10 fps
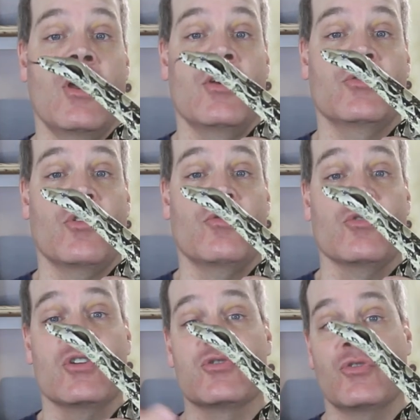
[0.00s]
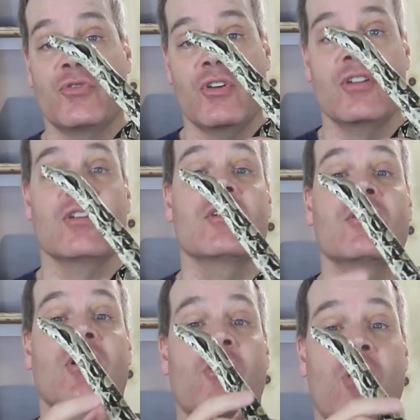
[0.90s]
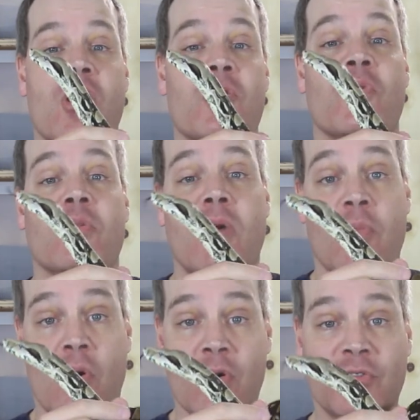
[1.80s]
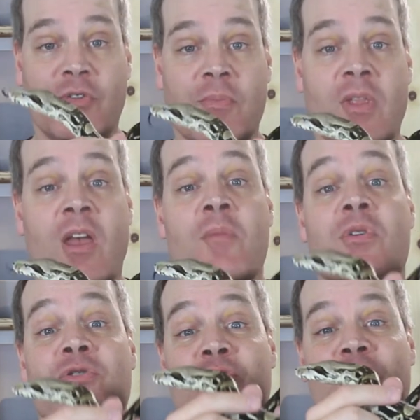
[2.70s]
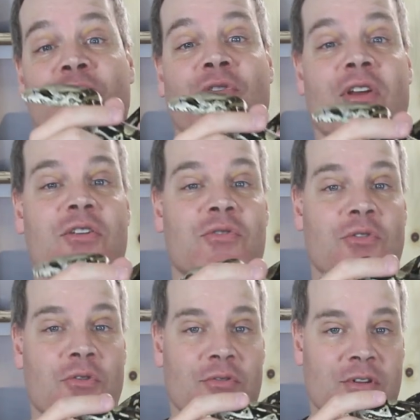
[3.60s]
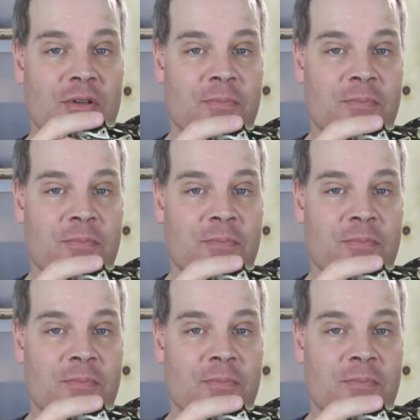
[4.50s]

So if you're interested in acquiring one of my boas, be sure to stay tuned.